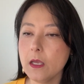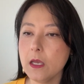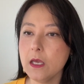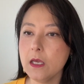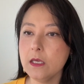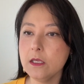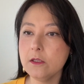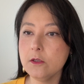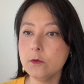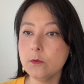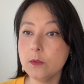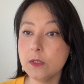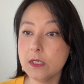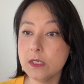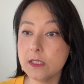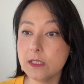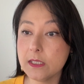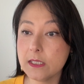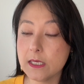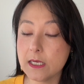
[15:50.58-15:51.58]
and you
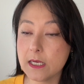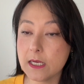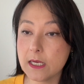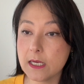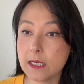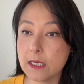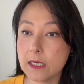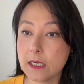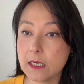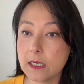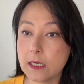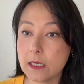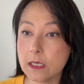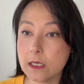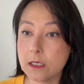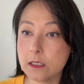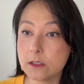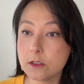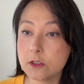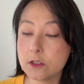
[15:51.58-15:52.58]

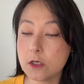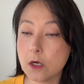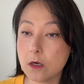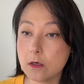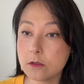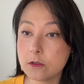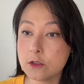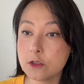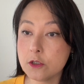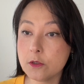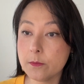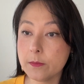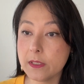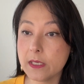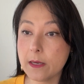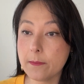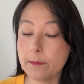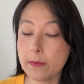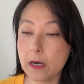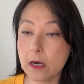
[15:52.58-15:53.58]
wanna talk to me
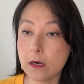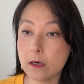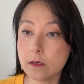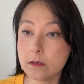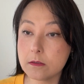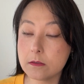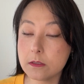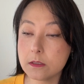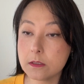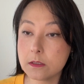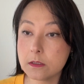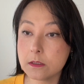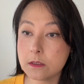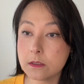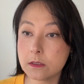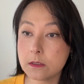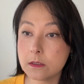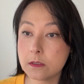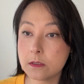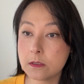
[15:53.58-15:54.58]
about
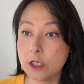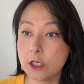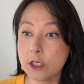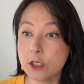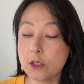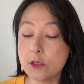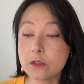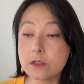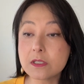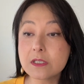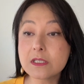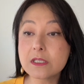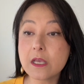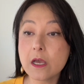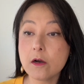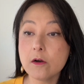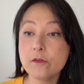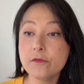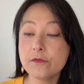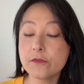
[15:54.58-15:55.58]
your
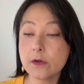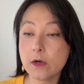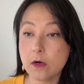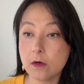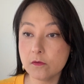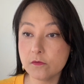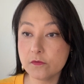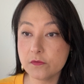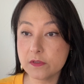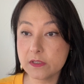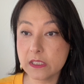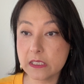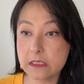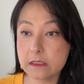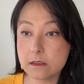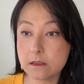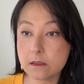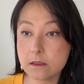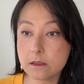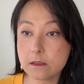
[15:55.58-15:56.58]

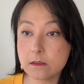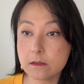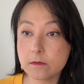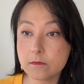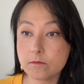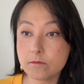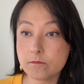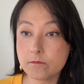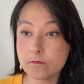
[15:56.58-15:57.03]
self-confidence,